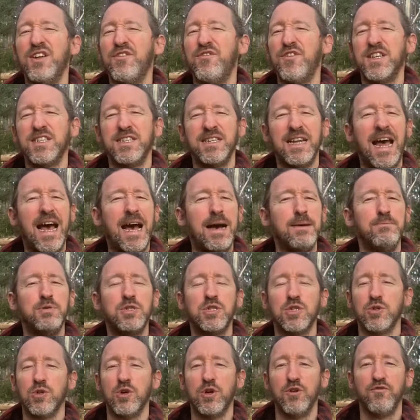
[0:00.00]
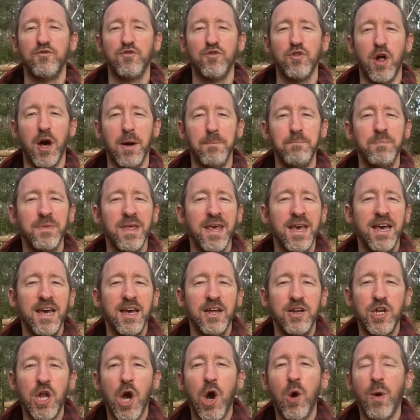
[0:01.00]
if it's an absolute flop,
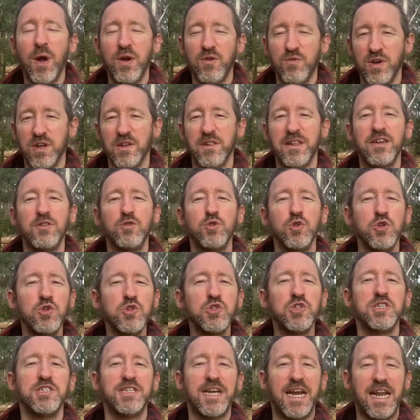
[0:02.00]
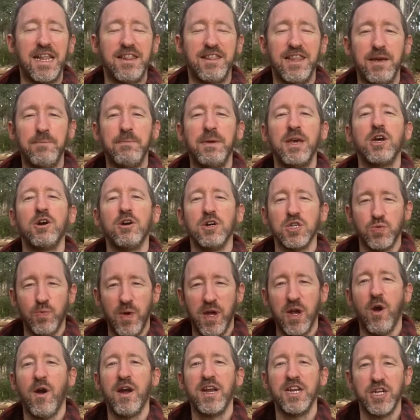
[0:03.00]
no one really loses anything because we're
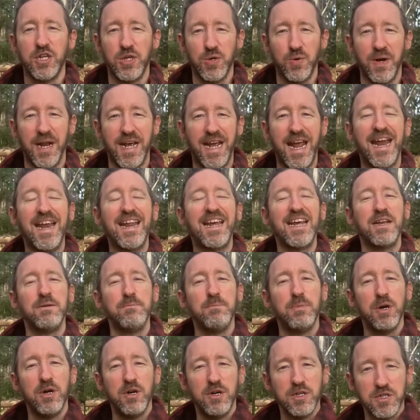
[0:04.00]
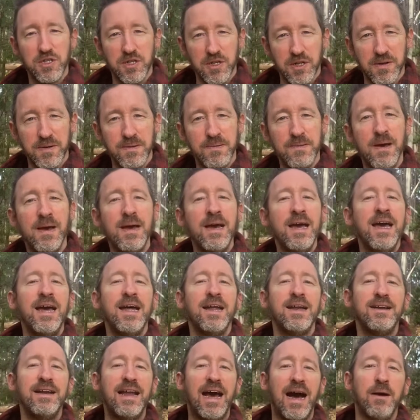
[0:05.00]
going to do it again in person.
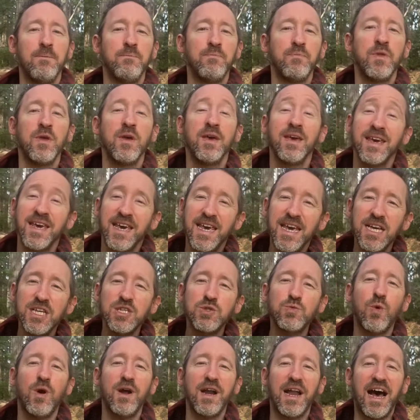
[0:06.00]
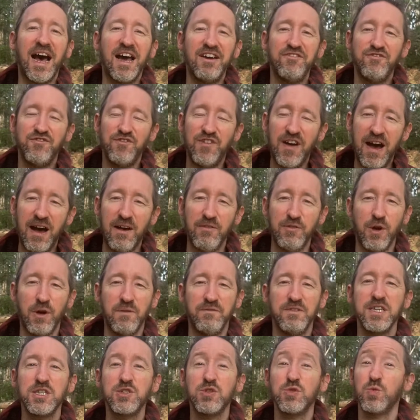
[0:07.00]
Now, here's what I found though,
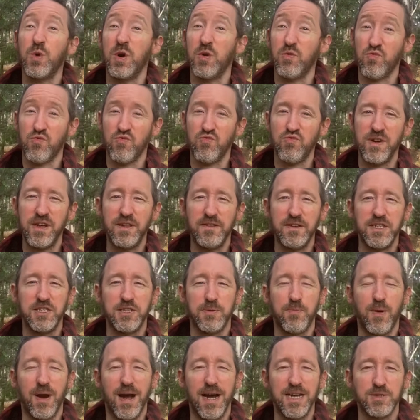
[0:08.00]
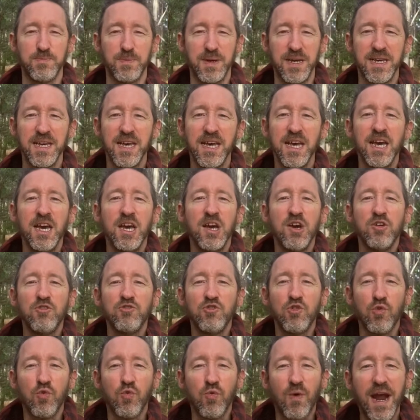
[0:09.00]
and this is what really surprised me.
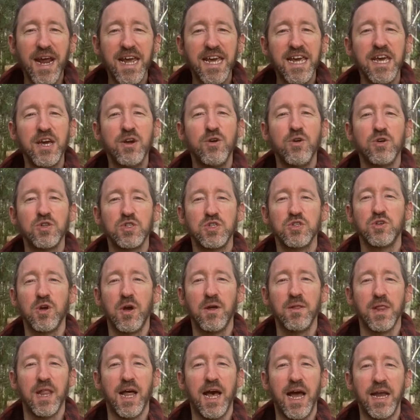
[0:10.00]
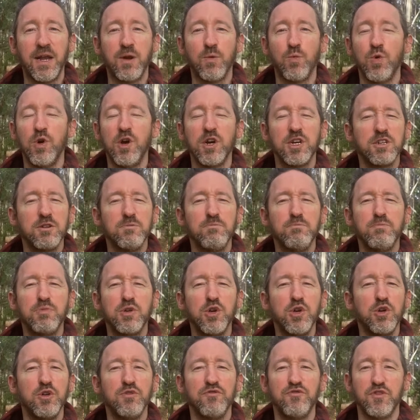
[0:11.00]
The Reiki courses online worked
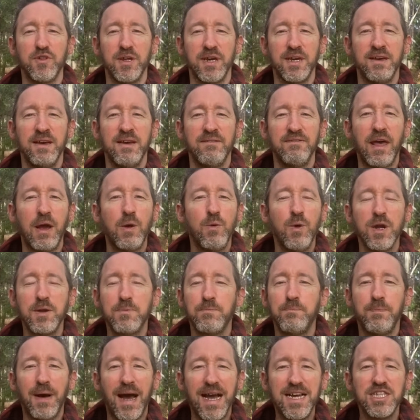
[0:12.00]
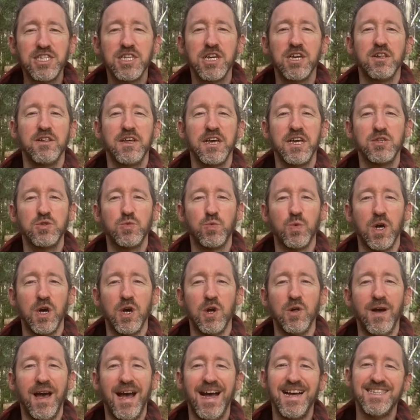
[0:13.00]
beautifully. They worked basically as
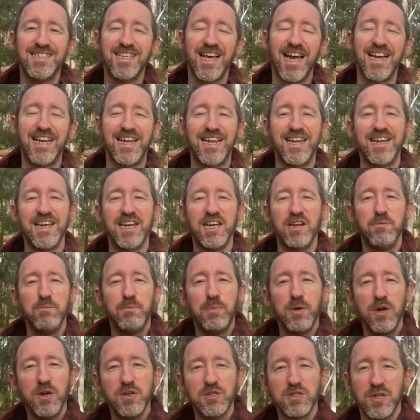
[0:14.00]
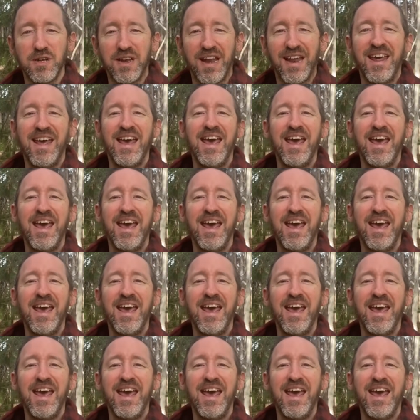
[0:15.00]
well as they did in person.